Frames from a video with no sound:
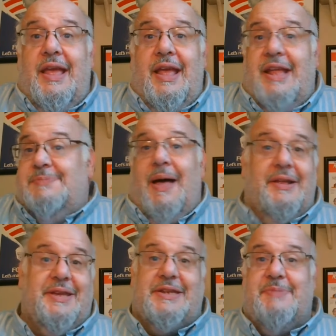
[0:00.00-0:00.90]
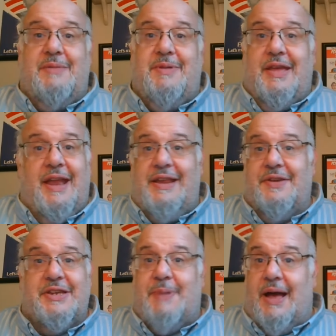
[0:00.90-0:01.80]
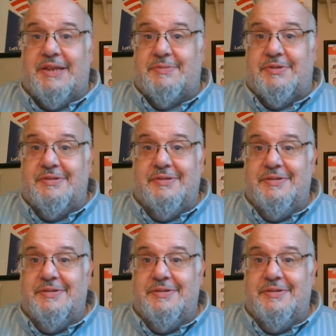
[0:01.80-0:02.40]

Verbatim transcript: It's politics, baby. Anything is possible.